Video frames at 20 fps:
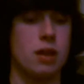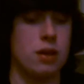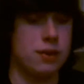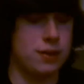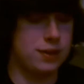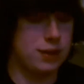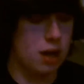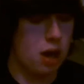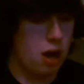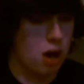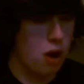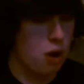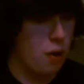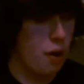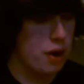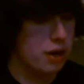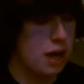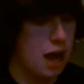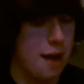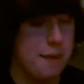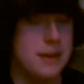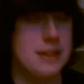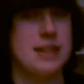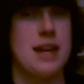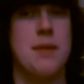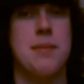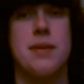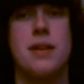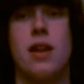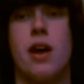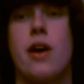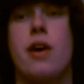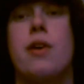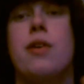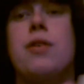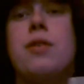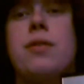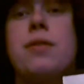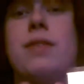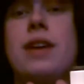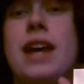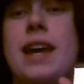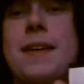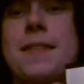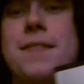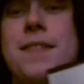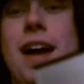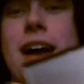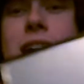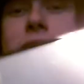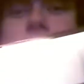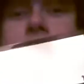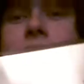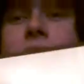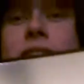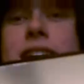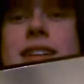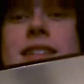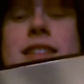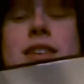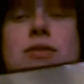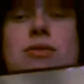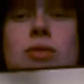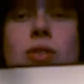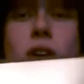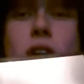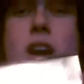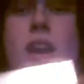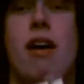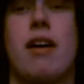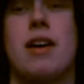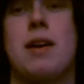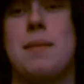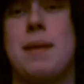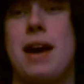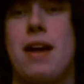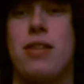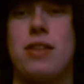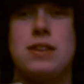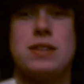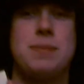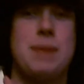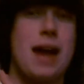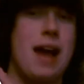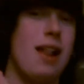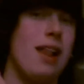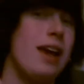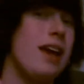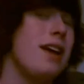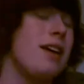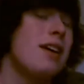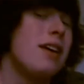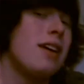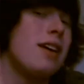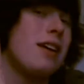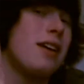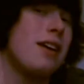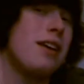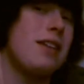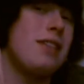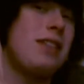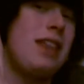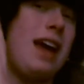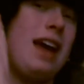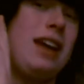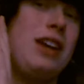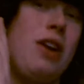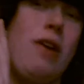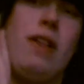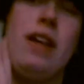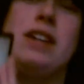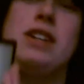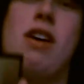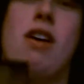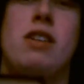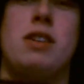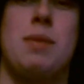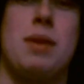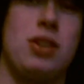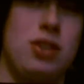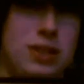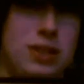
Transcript: So comment down below if I got anything wrong about this palette that, I talked about,